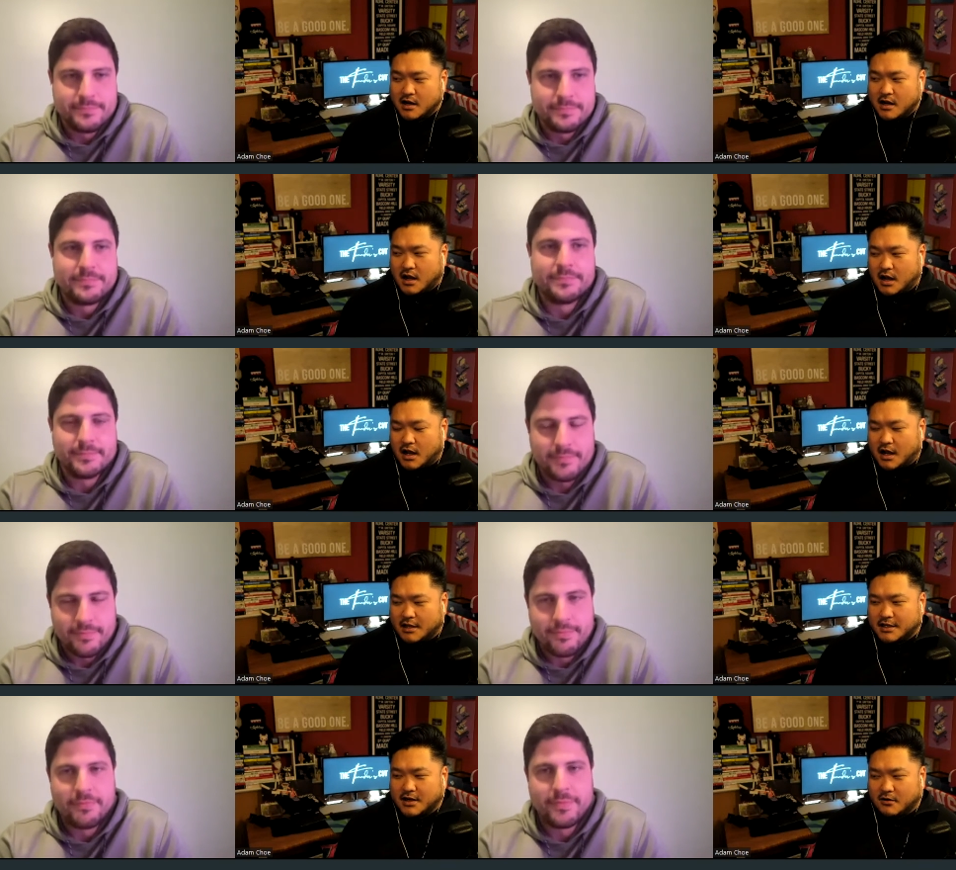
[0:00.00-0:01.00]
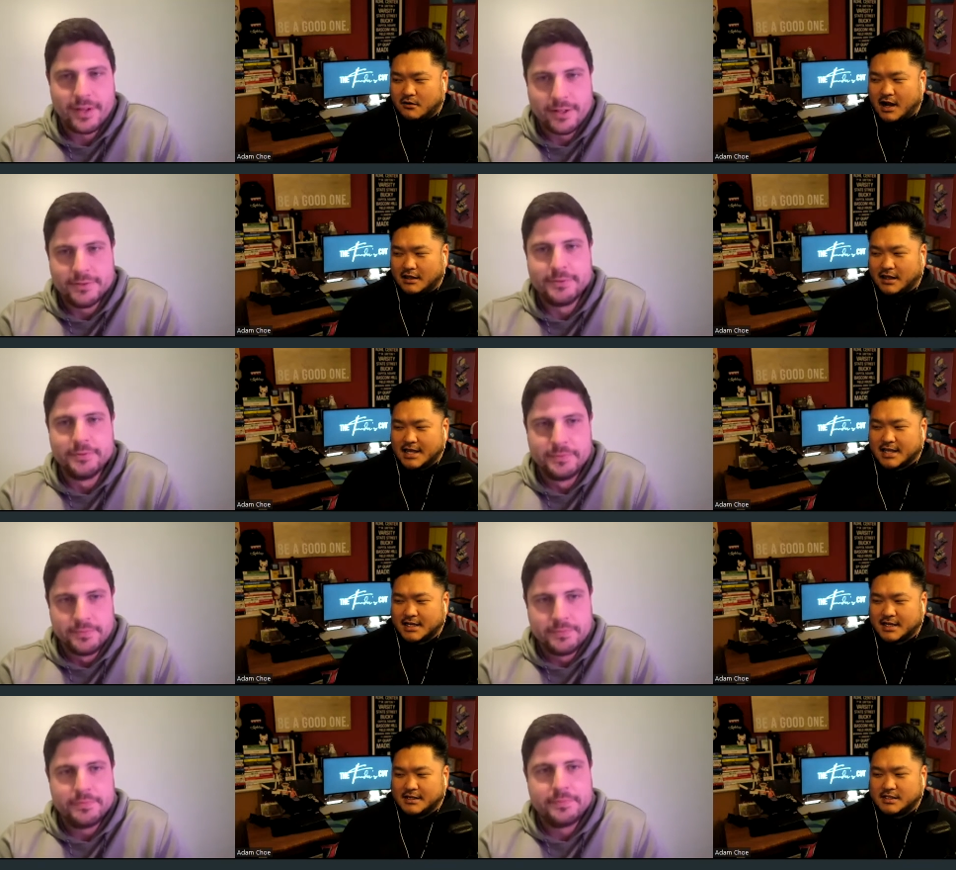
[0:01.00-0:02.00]
Speaker 1: Uh, you know, I liken
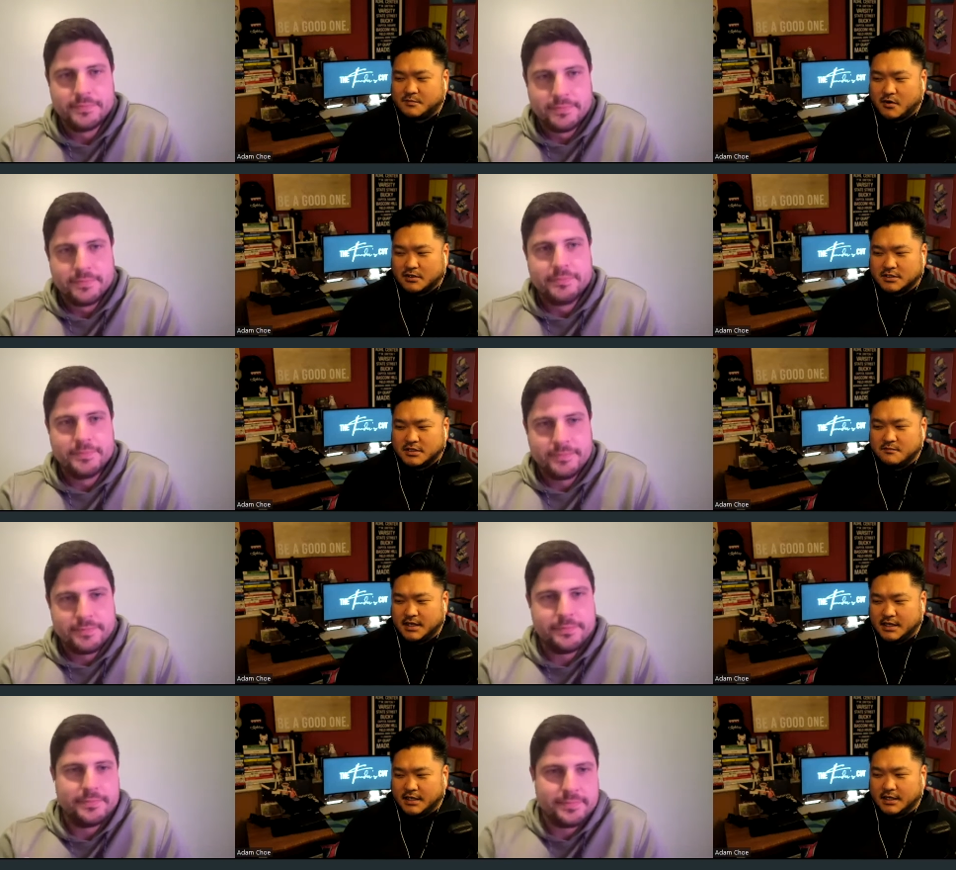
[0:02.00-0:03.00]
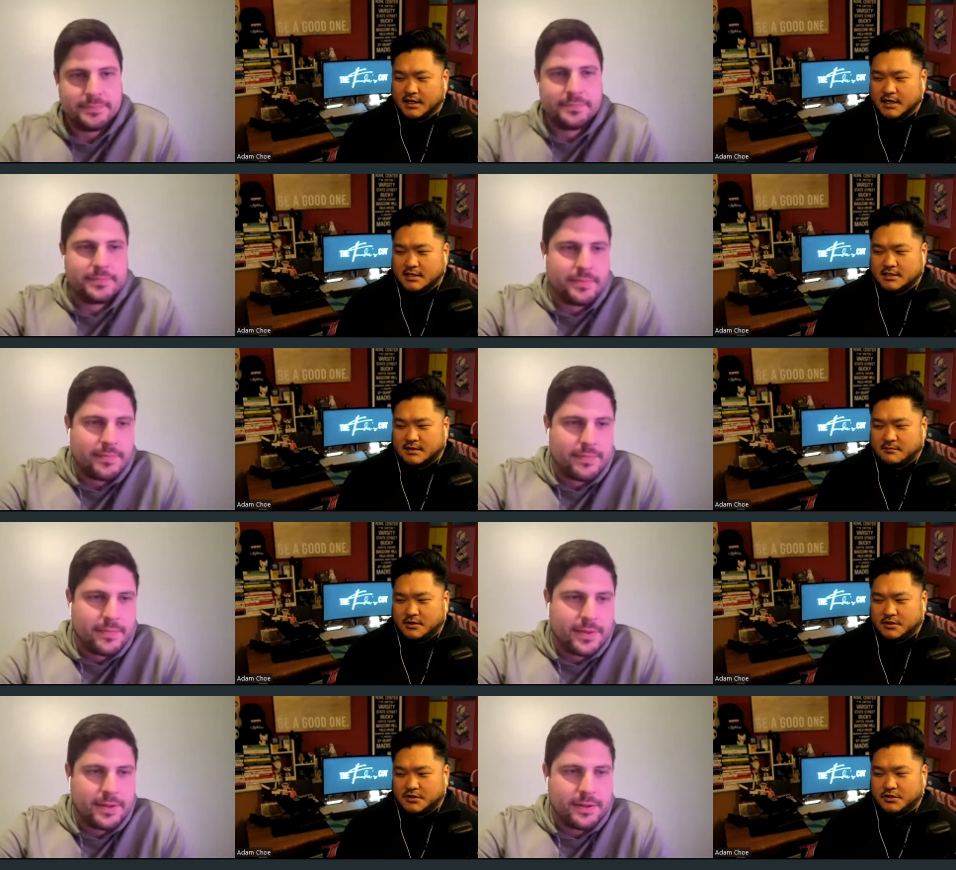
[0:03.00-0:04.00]
esports to be similar
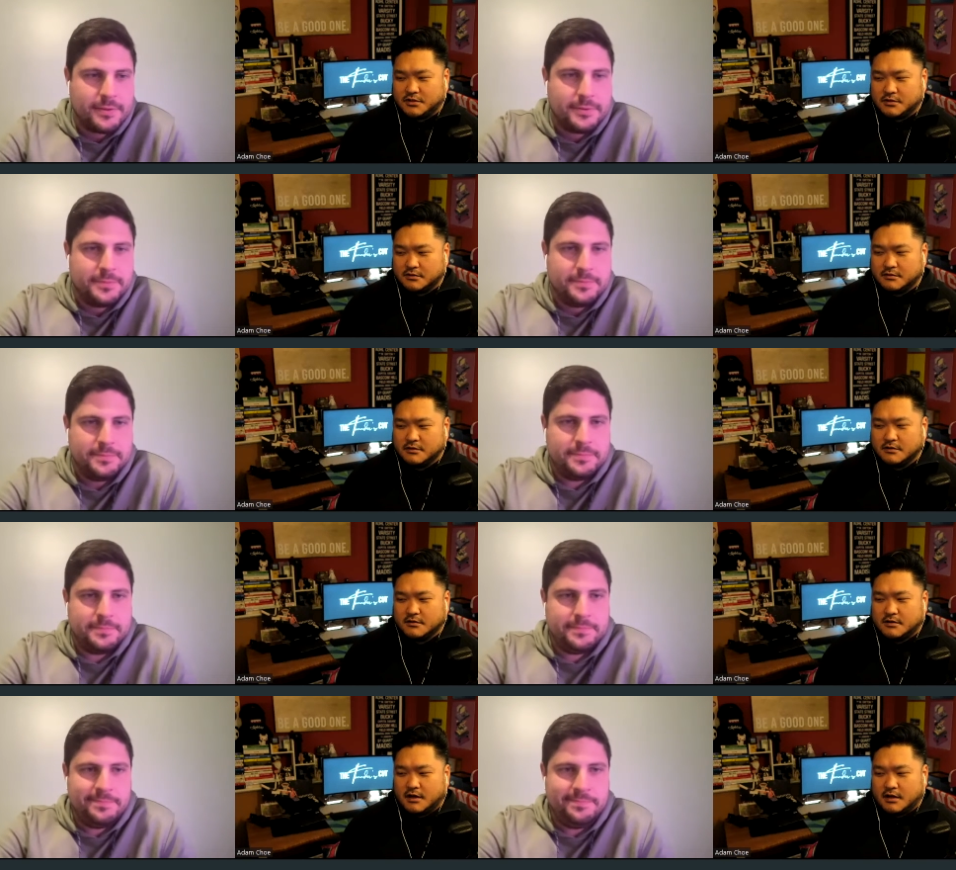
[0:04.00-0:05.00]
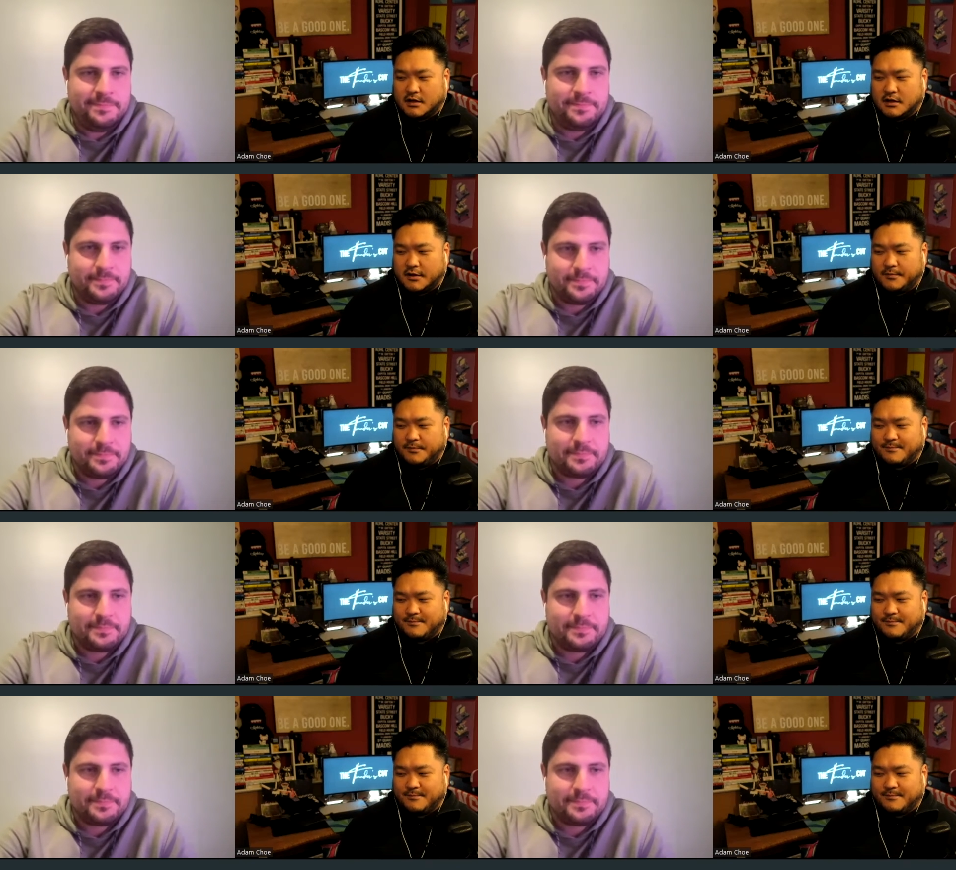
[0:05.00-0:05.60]
to um,